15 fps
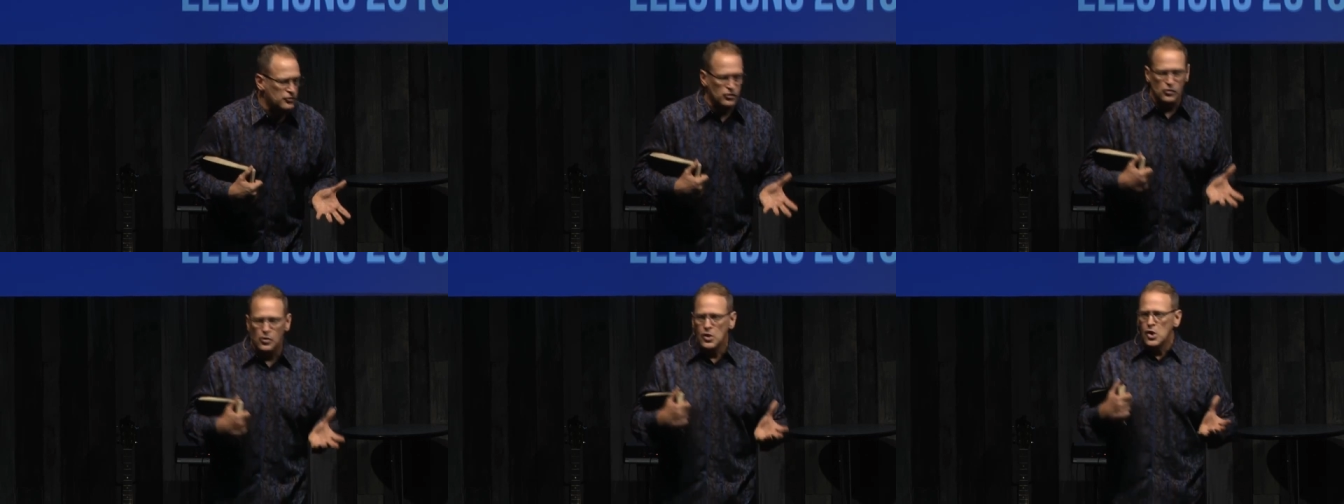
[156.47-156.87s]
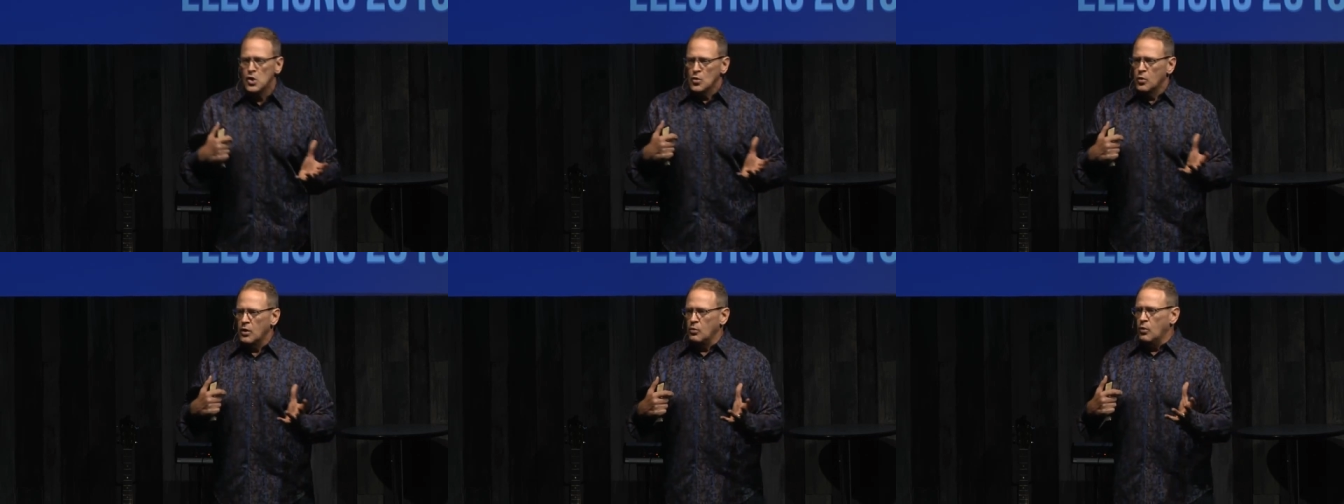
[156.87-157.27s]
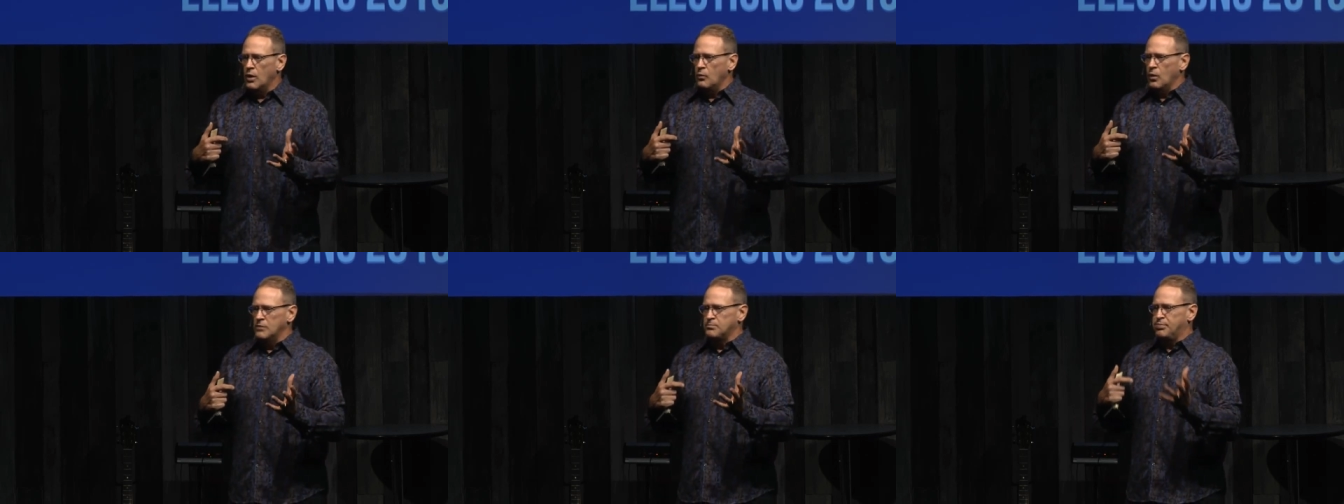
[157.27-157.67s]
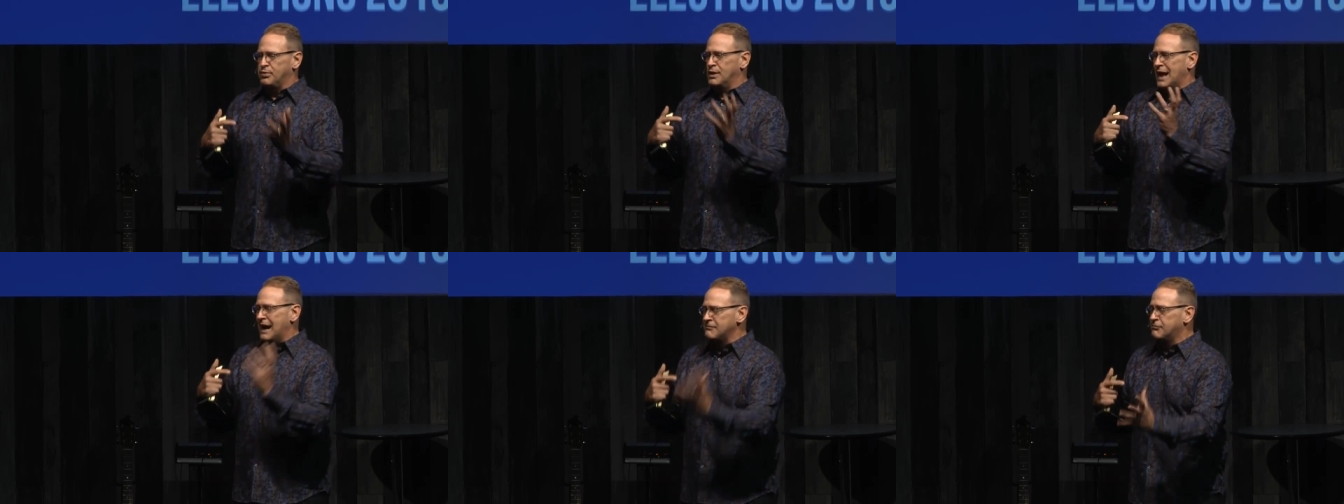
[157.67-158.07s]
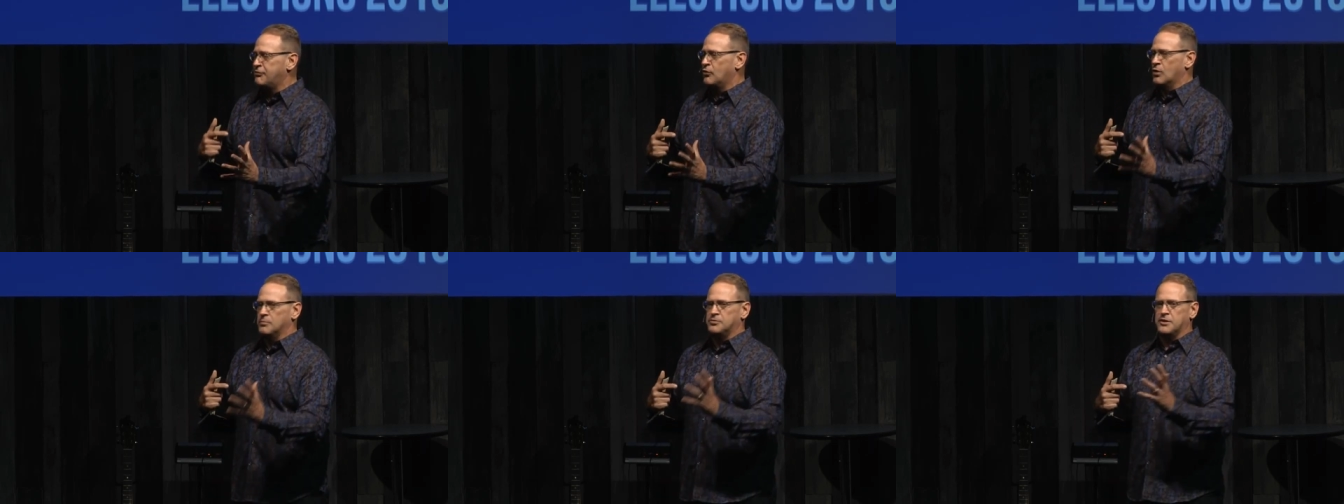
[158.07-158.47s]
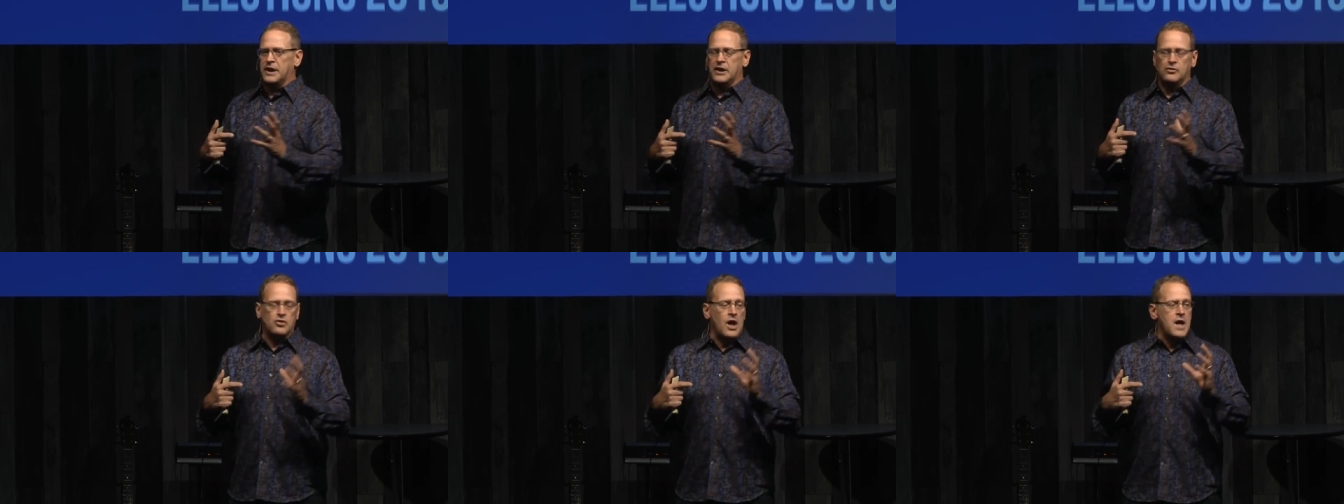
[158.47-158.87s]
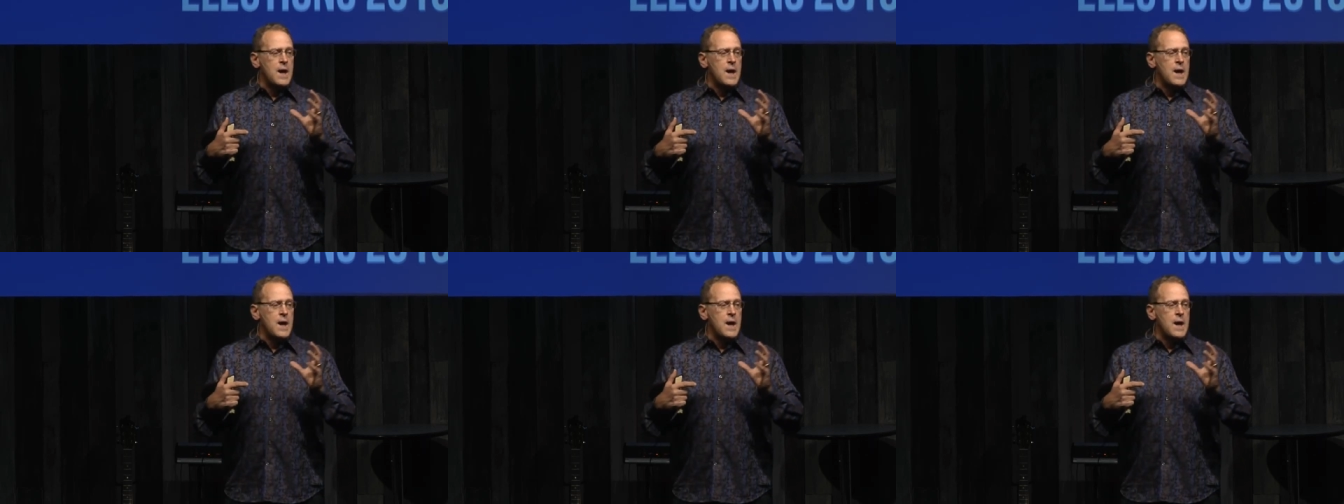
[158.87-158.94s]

Do what, what, what platform should I? Do?